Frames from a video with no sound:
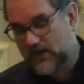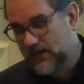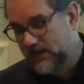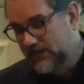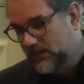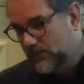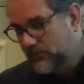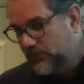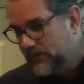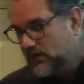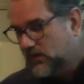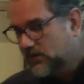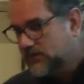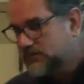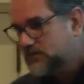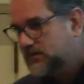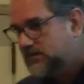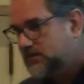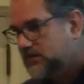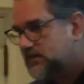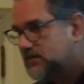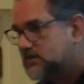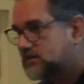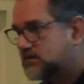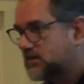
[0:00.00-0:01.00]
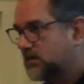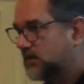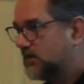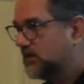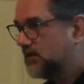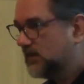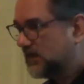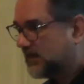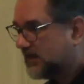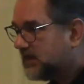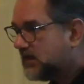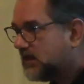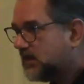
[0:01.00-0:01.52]
And then we also did this thing,
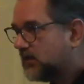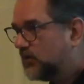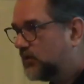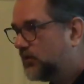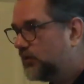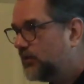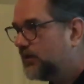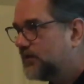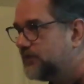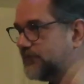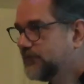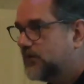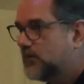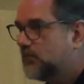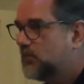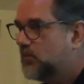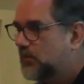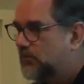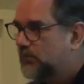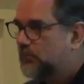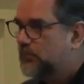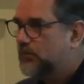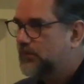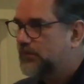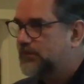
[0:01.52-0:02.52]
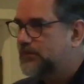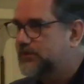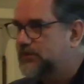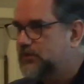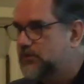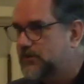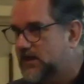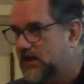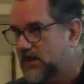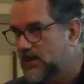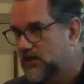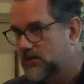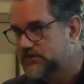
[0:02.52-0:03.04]
again, learning from what the
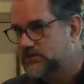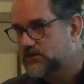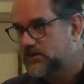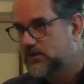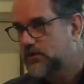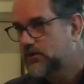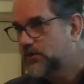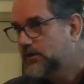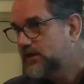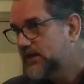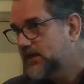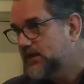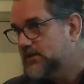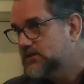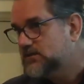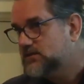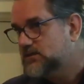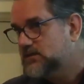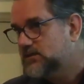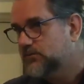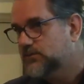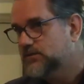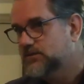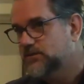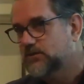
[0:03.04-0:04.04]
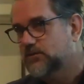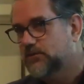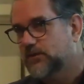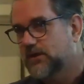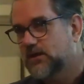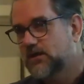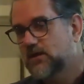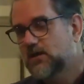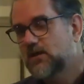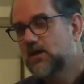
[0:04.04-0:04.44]
UK Health Security Agency was doing,